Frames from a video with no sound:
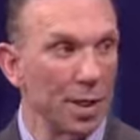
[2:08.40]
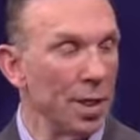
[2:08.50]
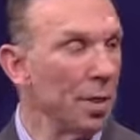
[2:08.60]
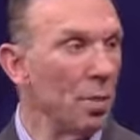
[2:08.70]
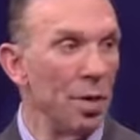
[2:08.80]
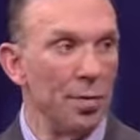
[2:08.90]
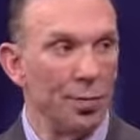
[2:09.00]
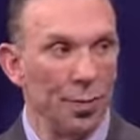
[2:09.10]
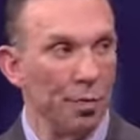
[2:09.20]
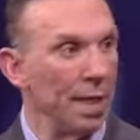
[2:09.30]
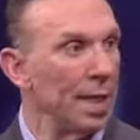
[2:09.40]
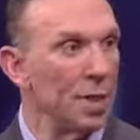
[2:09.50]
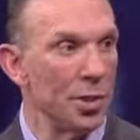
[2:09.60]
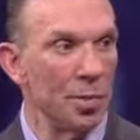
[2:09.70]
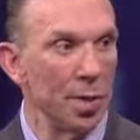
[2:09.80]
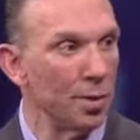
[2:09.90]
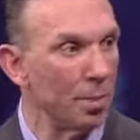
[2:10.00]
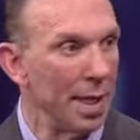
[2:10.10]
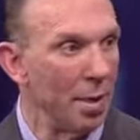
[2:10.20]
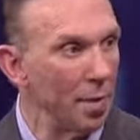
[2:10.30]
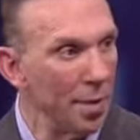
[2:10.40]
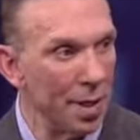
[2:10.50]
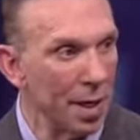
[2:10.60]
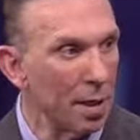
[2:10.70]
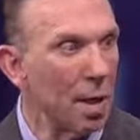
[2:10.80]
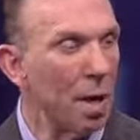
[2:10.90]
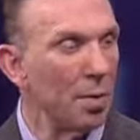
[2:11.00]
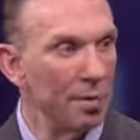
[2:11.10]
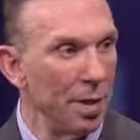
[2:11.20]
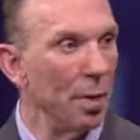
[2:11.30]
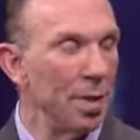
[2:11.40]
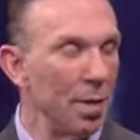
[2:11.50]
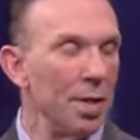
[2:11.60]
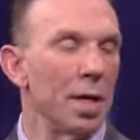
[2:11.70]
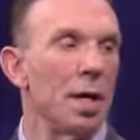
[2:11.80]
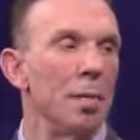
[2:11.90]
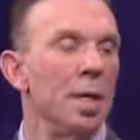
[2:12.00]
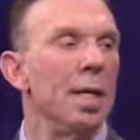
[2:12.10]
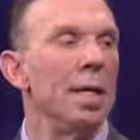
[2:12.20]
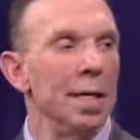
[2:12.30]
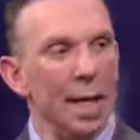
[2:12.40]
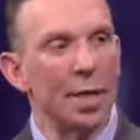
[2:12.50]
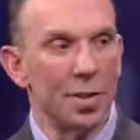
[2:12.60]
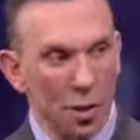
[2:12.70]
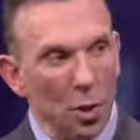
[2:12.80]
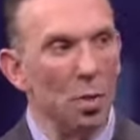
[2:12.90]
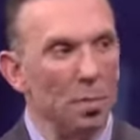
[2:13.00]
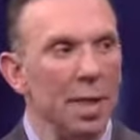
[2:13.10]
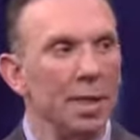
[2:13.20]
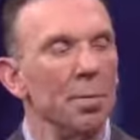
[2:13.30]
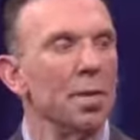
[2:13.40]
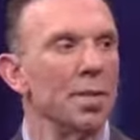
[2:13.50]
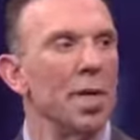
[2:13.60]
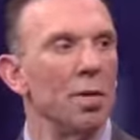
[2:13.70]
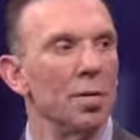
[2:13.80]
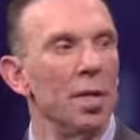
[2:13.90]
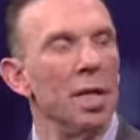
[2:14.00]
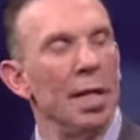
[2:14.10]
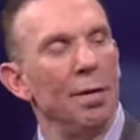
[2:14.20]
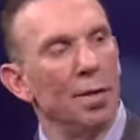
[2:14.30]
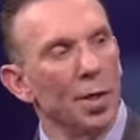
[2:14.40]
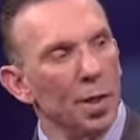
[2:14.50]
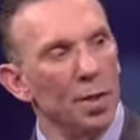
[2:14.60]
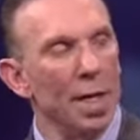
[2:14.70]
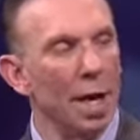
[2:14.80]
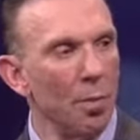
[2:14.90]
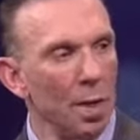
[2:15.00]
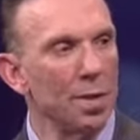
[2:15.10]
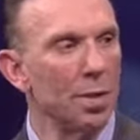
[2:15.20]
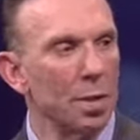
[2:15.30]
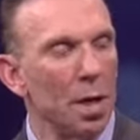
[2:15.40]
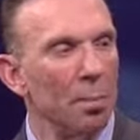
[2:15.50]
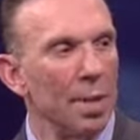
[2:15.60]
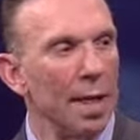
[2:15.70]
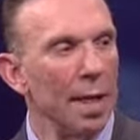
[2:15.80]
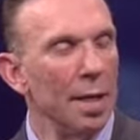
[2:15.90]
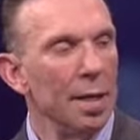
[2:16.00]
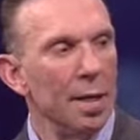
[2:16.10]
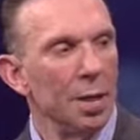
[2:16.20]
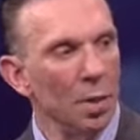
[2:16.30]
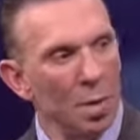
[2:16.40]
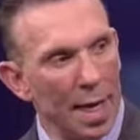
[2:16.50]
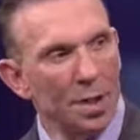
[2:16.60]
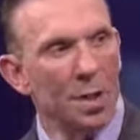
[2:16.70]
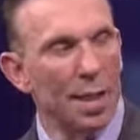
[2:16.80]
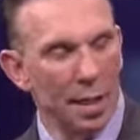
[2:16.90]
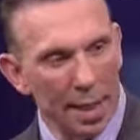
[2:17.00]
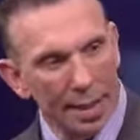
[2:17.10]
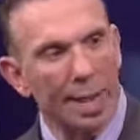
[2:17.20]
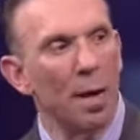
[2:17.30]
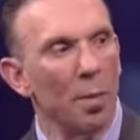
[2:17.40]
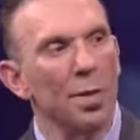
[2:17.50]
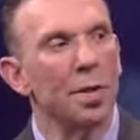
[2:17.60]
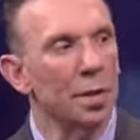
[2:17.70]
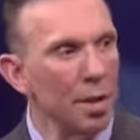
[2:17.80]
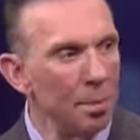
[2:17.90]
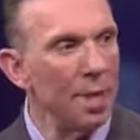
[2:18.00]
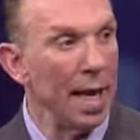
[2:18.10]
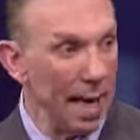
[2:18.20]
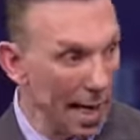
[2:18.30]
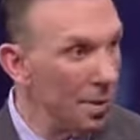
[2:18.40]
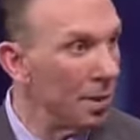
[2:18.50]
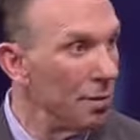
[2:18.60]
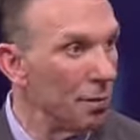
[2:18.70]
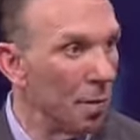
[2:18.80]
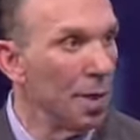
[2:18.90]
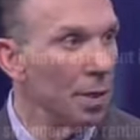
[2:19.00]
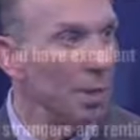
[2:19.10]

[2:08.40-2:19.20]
like you're going through vacationrentalbyowner.com or VRBO.com, yes, you would meet them yourself. If you're using a rental company, you would actually let that rental company handle it for you